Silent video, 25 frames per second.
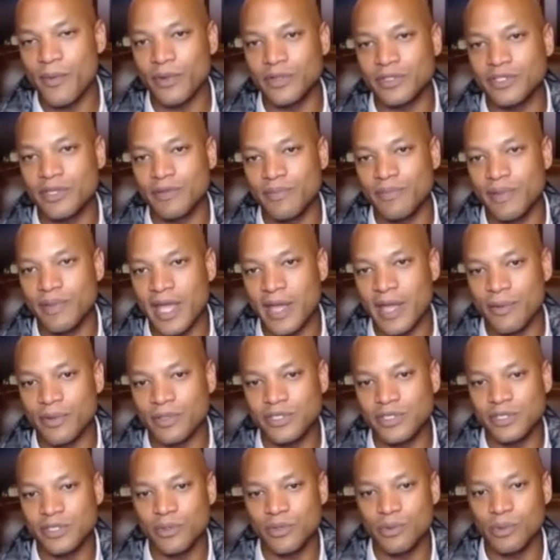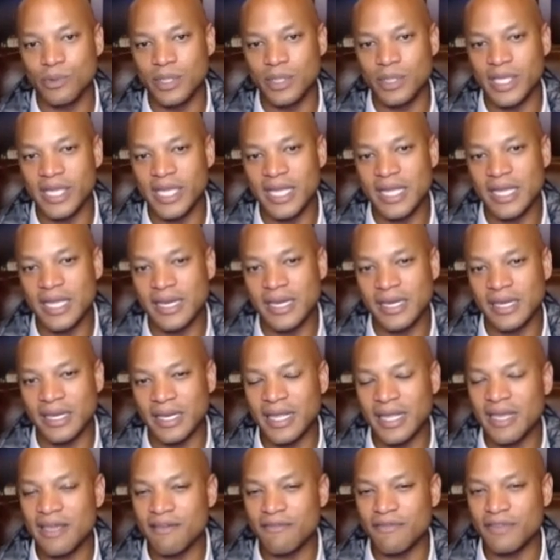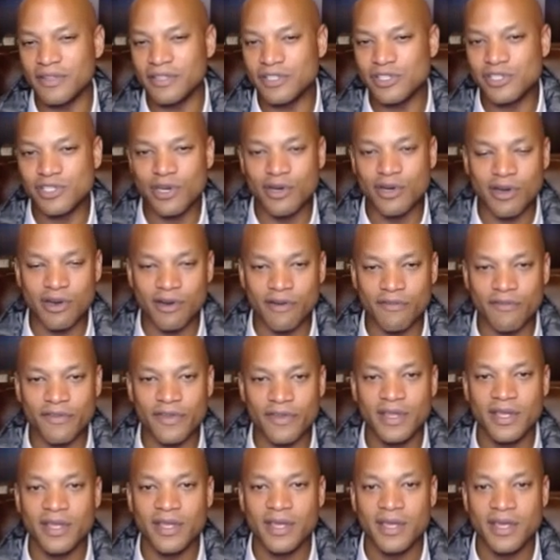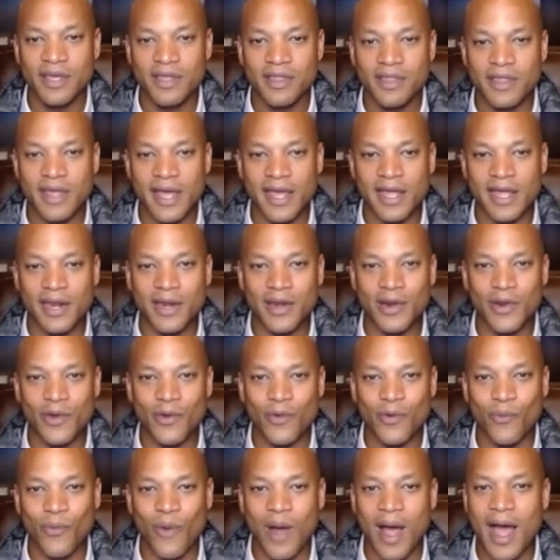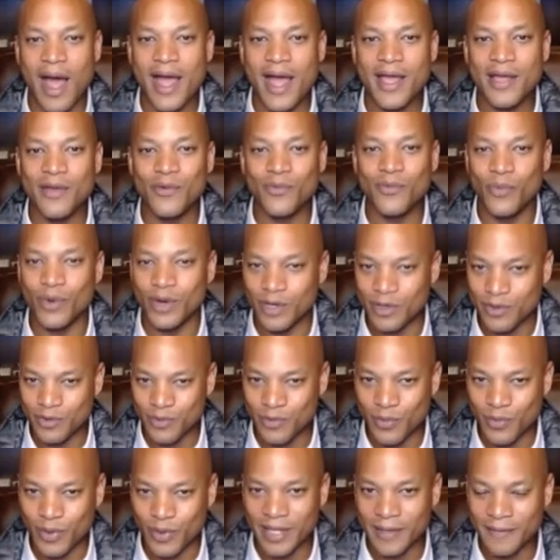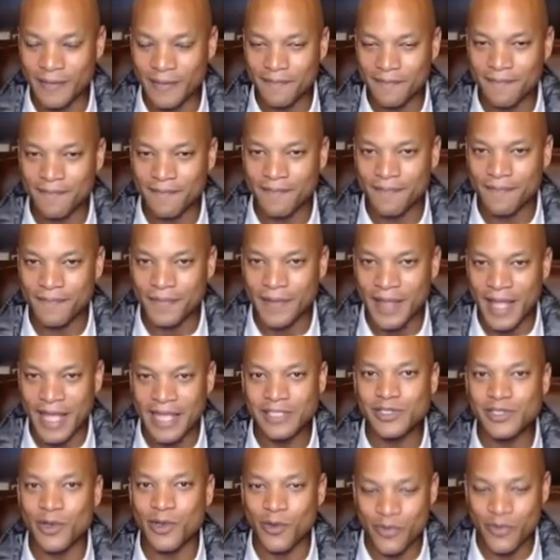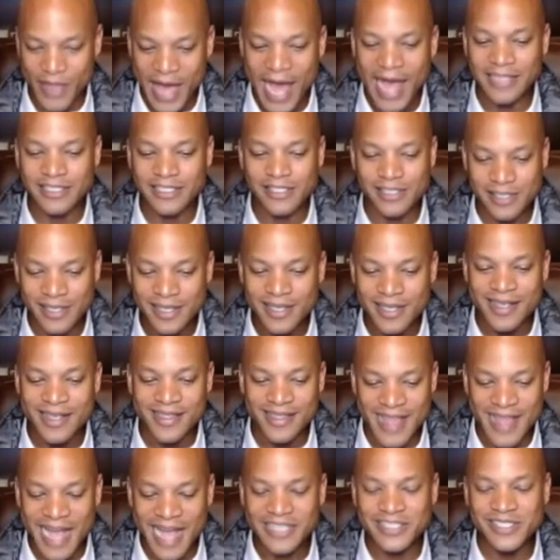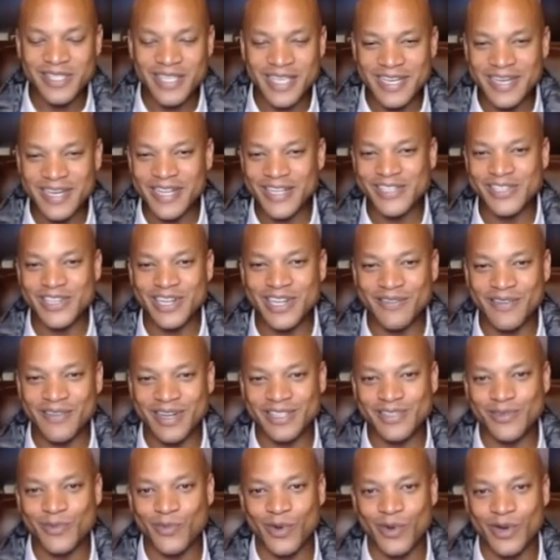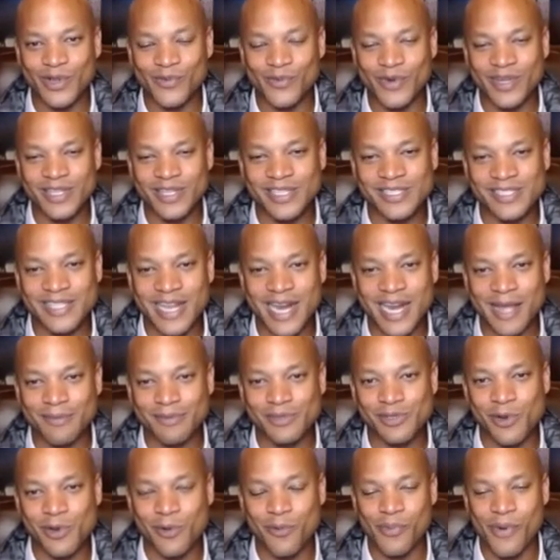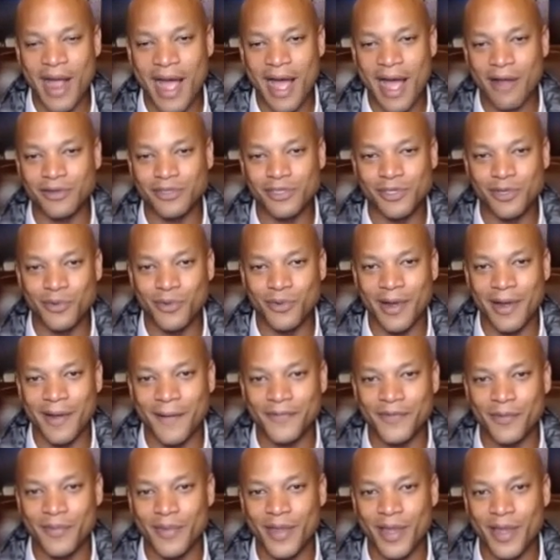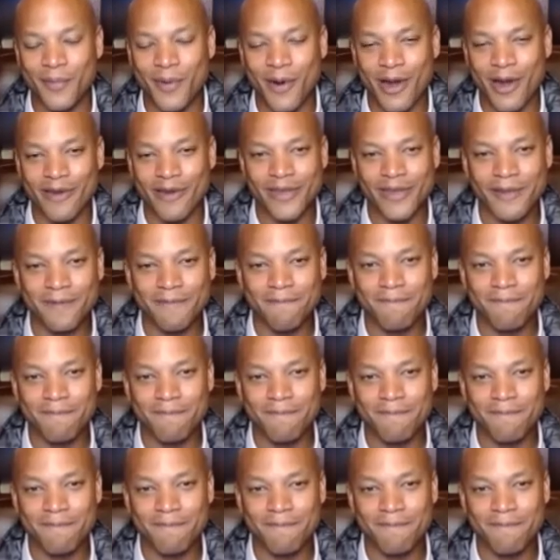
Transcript: to be able to lead and live and serve, then why wouldn't we? And so that's the initiative, and it's one of the reasons that I'm so proud to be a part of it.